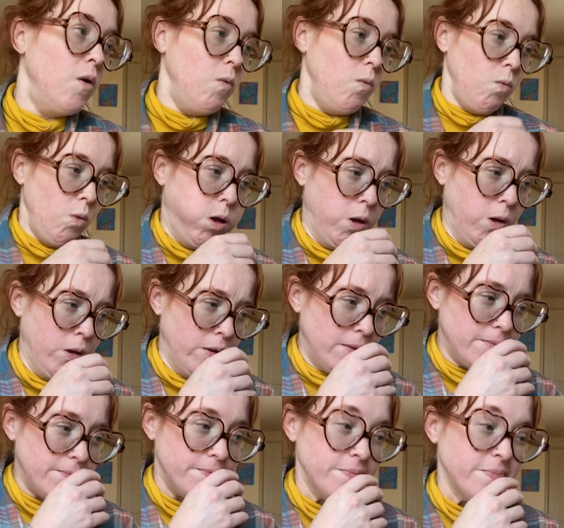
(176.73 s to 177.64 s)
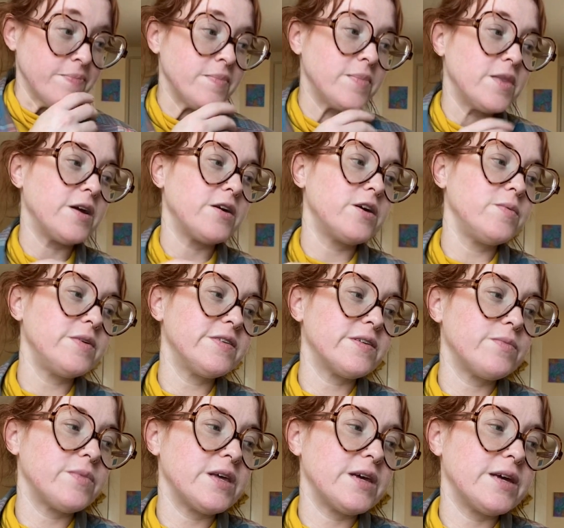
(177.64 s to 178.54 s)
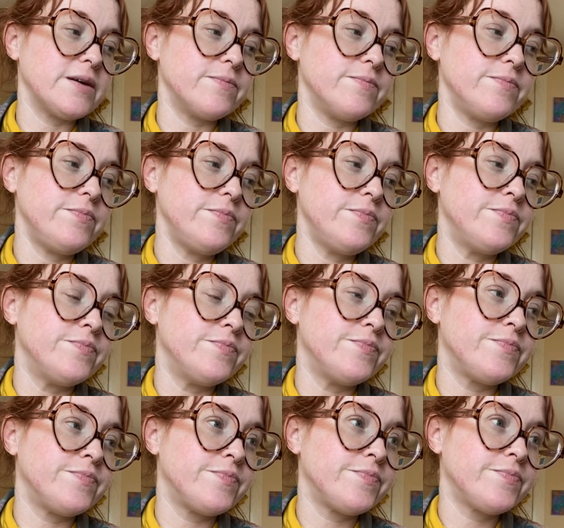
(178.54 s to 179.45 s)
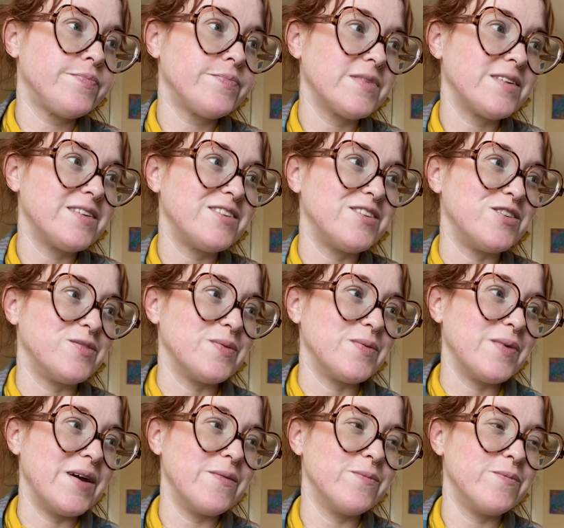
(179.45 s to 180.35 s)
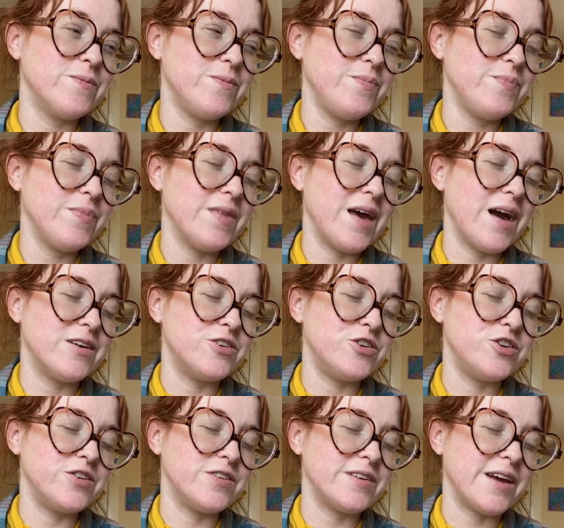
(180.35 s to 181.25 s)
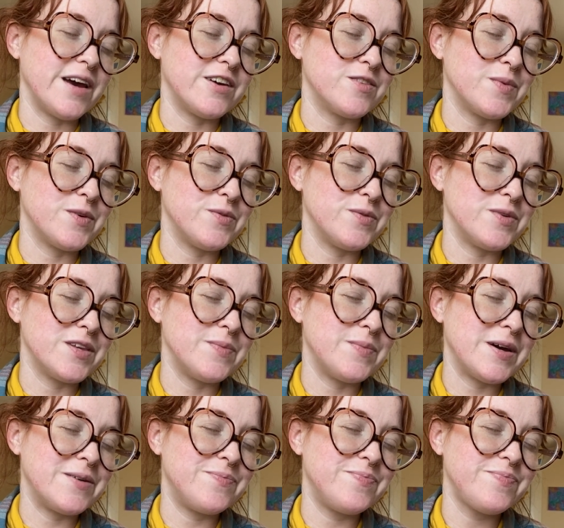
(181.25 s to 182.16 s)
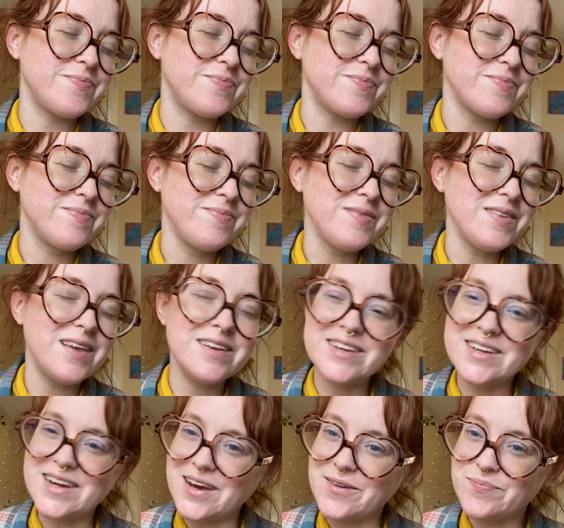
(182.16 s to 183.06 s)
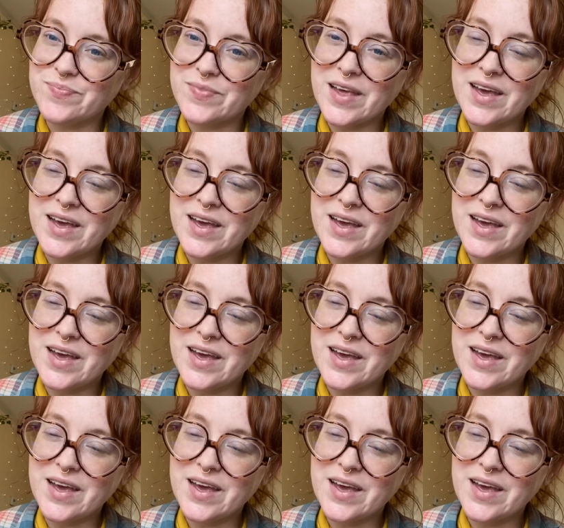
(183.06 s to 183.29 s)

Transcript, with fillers: there could be something, excuse me, my allergies and asthma are really bad today